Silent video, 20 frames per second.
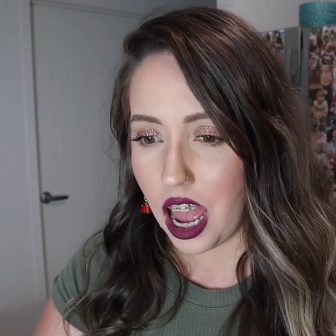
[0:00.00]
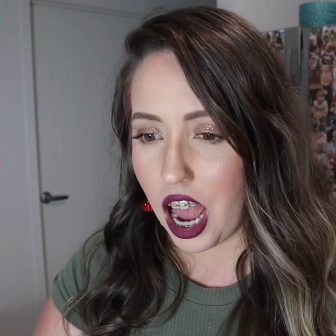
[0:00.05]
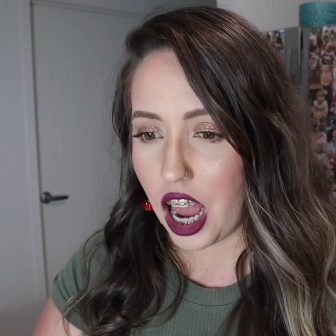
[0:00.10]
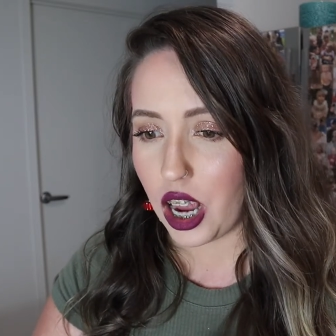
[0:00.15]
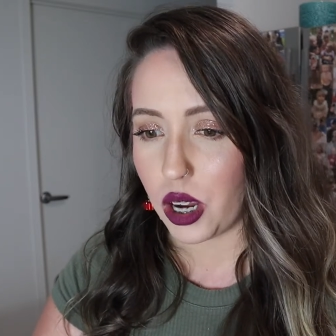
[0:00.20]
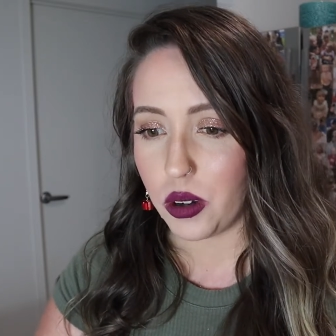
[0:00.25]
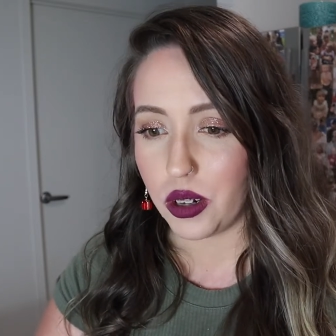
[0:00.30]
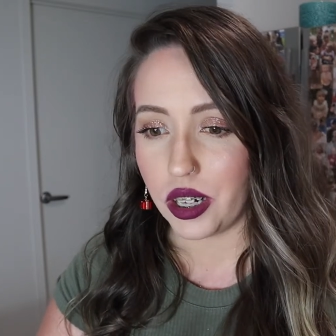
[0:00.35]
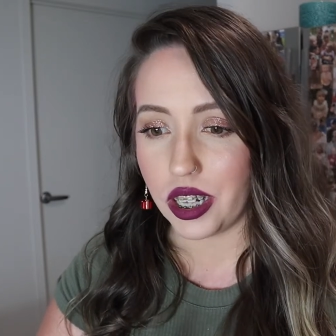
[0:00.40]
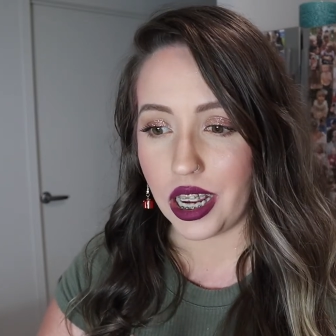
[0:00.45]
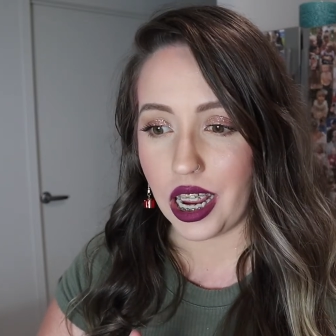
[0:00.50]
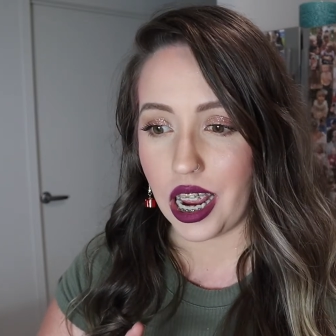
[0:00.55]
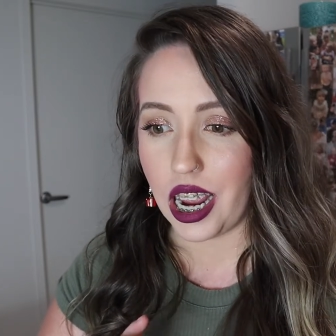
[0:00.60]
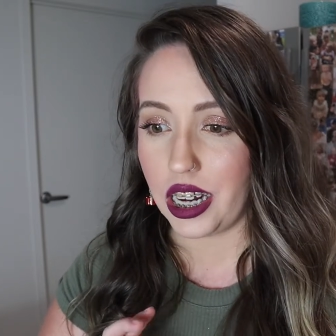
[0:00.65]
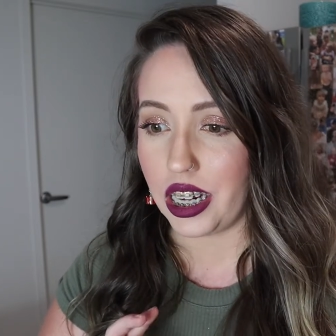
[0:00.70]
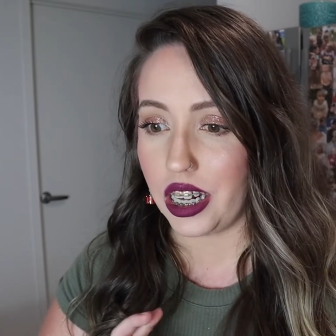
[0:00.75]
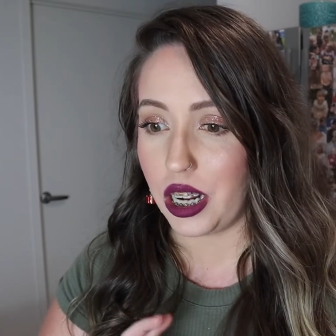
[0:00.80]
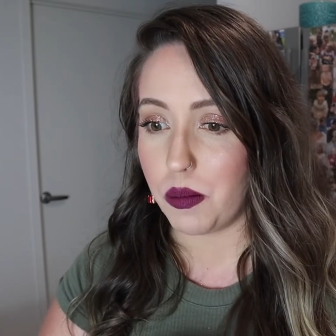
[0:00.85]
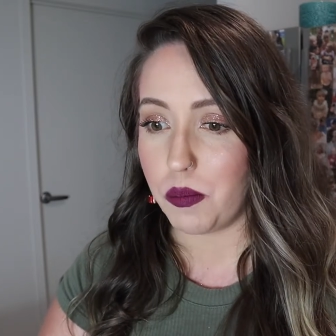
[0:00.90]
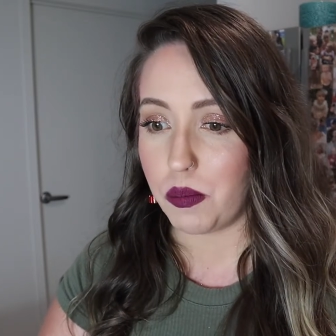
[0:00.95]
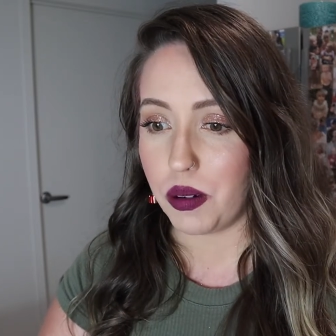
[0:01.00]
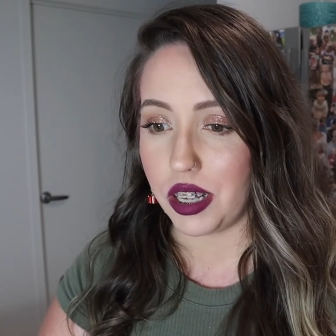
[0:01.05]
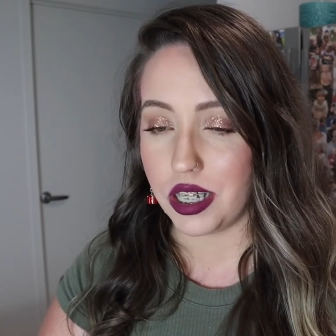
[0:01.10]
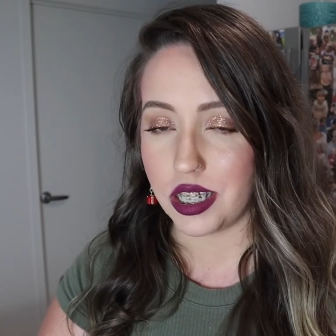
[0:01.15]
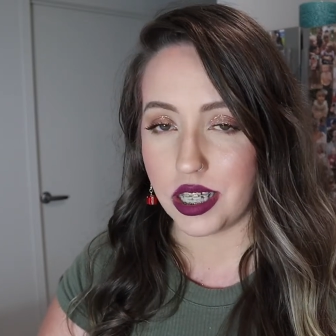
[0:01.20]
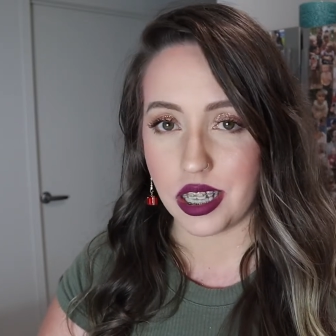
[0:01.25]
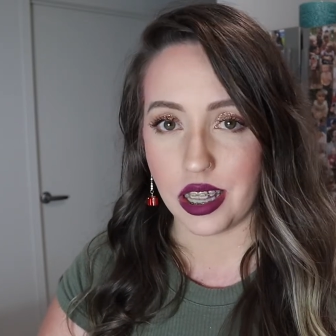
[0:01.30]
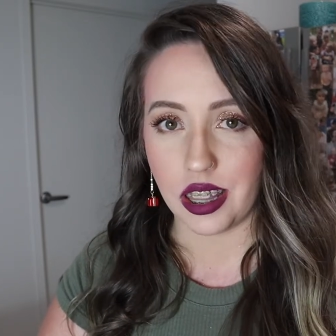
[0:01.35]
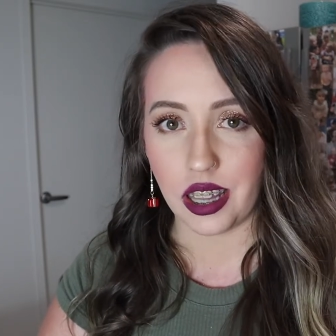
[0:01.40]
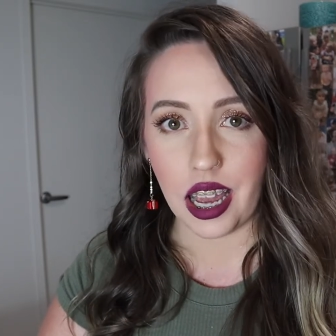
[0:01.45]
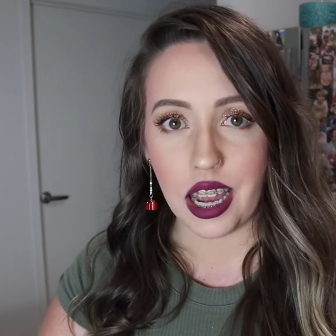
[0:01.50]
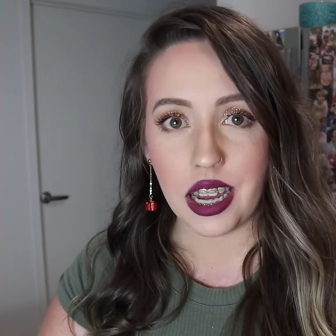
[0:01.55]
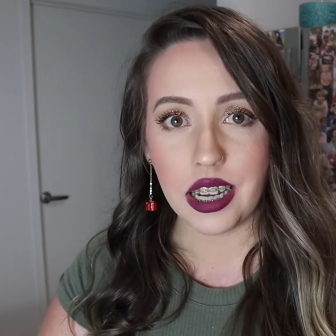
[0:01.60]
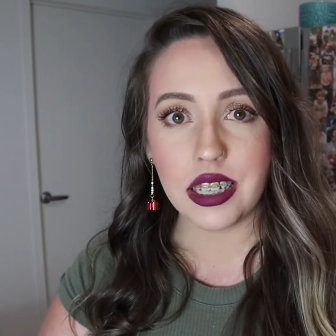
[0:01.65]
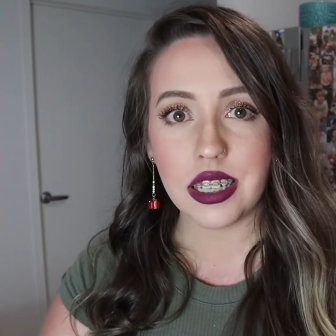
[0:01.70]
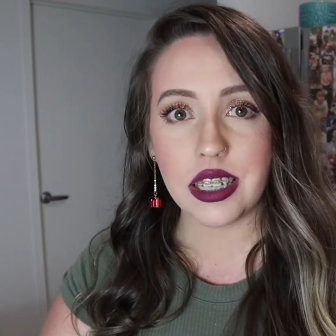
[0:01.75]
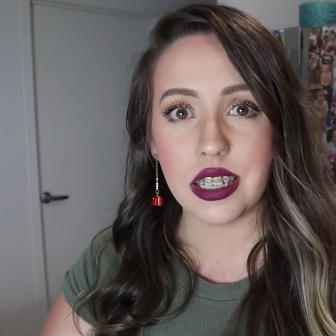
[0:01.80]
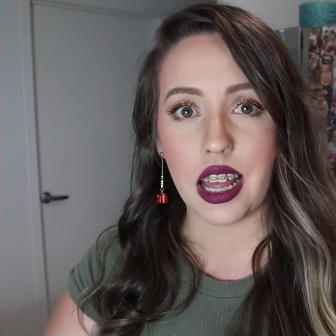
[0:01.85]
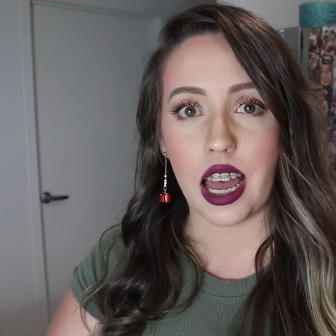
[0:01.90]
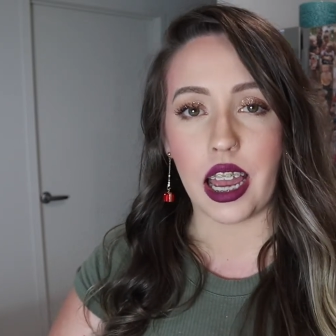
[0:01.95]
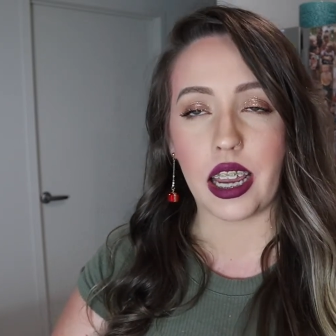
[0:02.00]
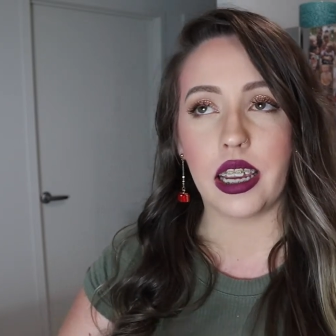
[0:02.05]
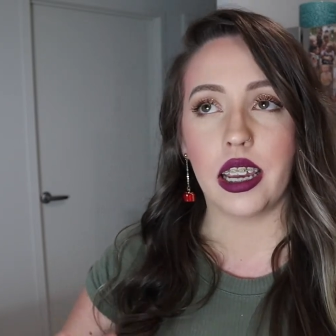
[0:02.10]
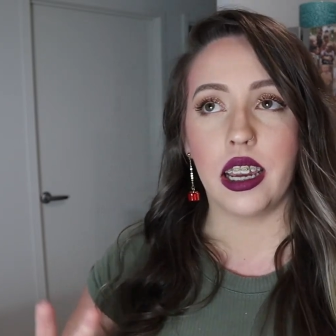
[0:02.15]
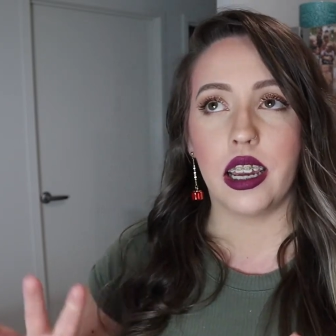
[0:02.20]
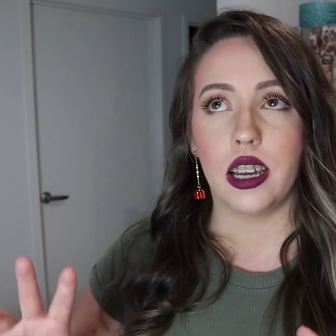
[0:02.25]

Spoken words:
I couldn't get any at Best & Less. Like